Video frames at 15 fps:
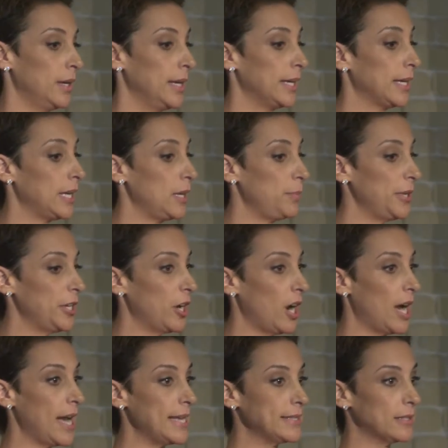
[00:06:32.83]
Keeping your
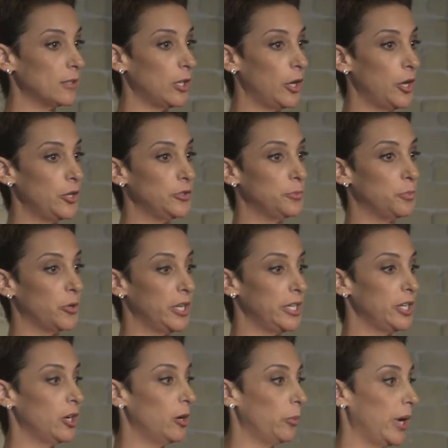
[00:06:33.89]
eyes closed, bring
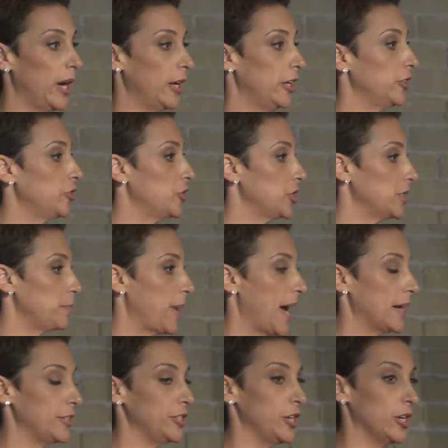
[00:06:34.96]
your awareness just
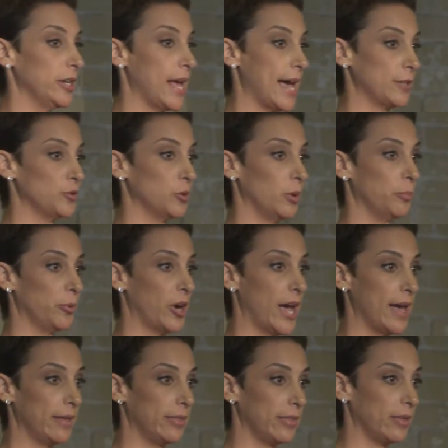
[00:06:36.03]
back to your natural
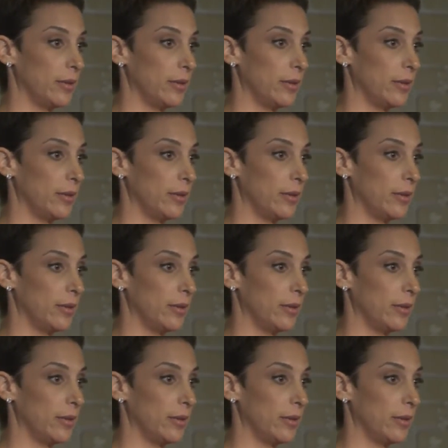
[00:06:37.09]
breath.